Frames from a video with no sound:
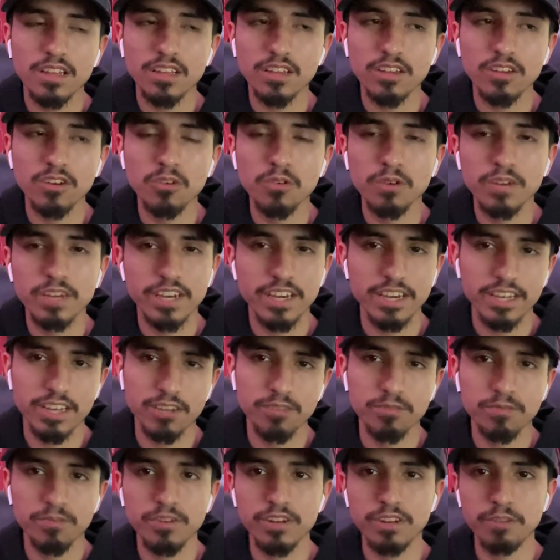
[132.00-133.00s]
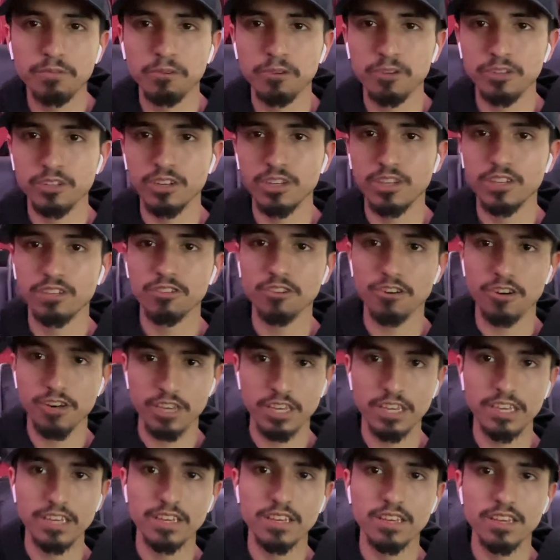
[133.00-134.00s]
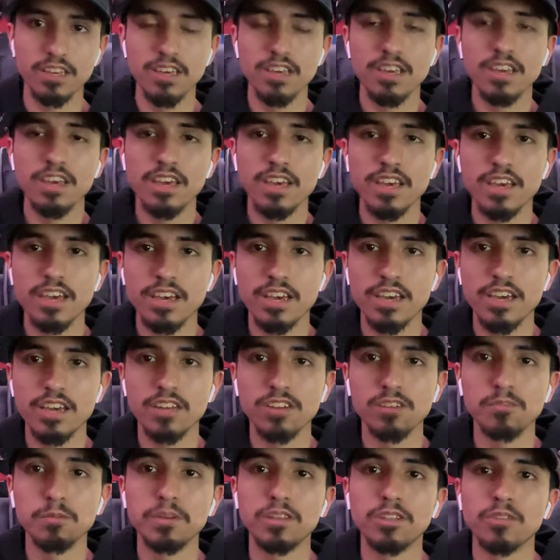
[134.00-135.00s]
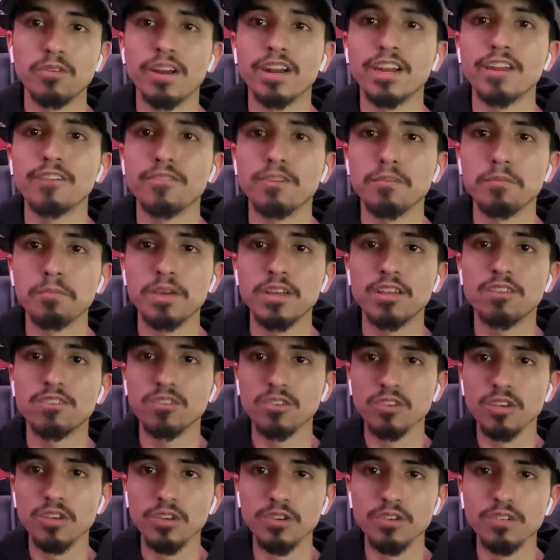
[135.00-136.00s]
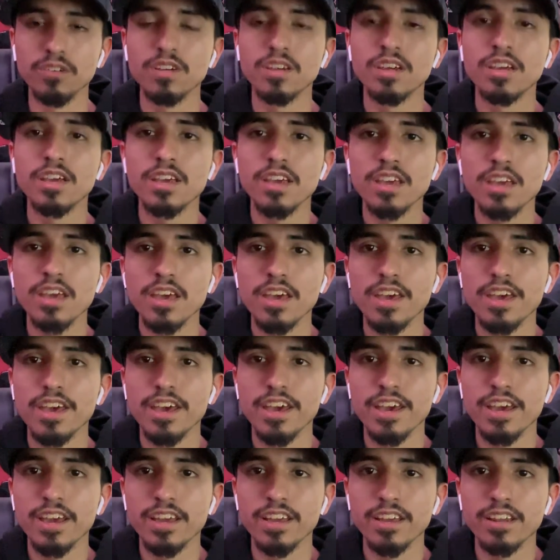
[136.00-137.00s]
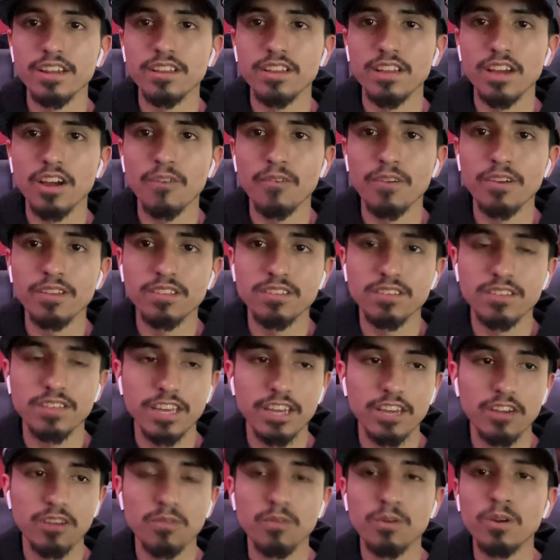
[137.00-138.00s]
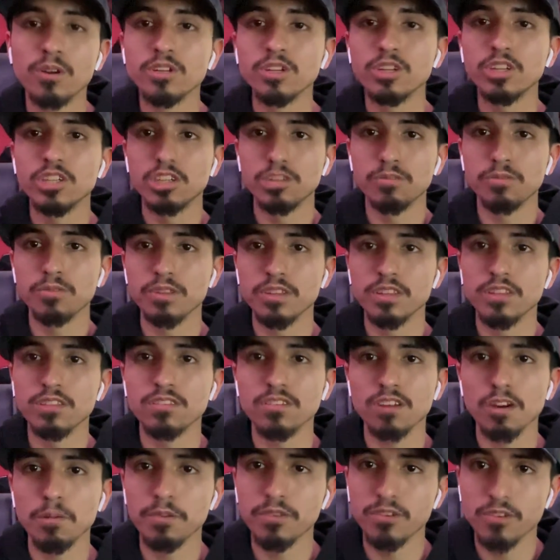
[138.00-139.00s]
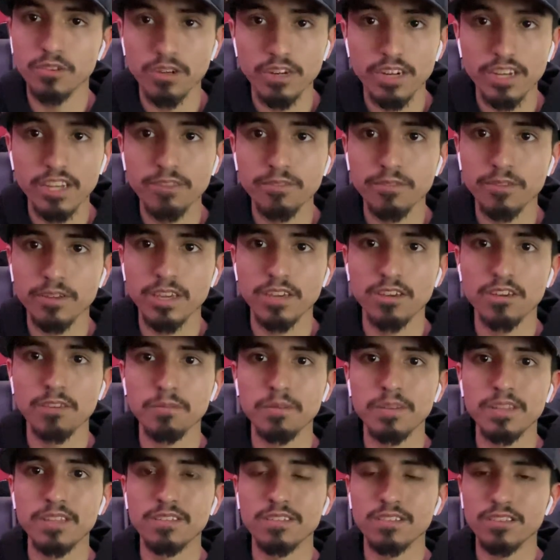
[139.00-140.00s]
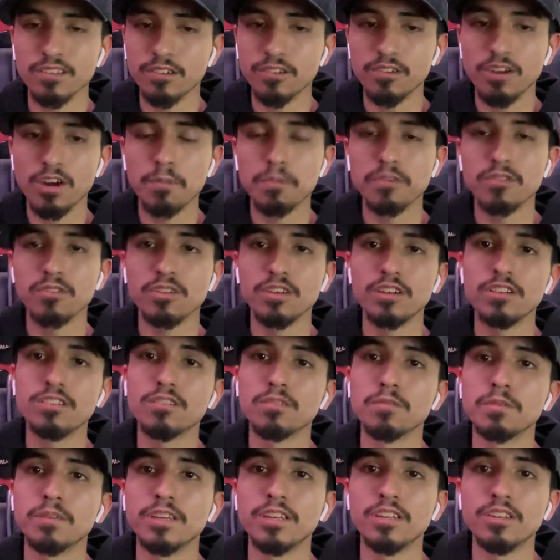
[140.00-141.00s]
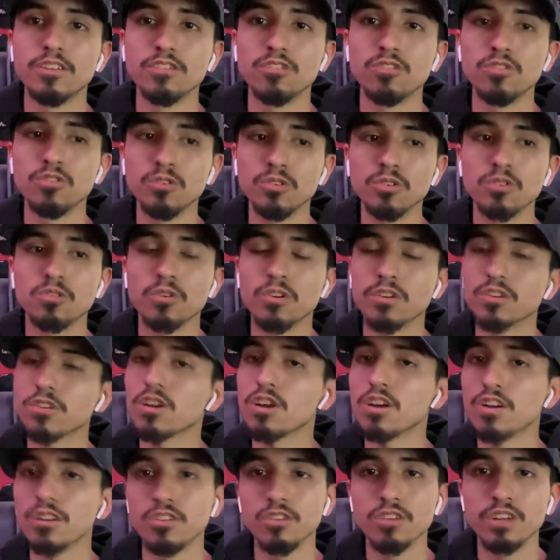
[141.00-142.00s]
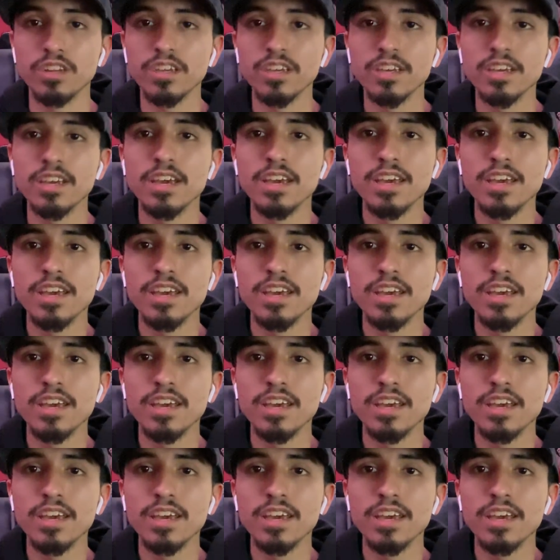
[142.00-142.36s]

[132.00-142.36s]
who will get a free Rogue Energy starter kit, and this be directly from me to you. And I wanted to thank Rogue Energy for this opportunity, for giving me this little opportunity to be due towards Call of Duty.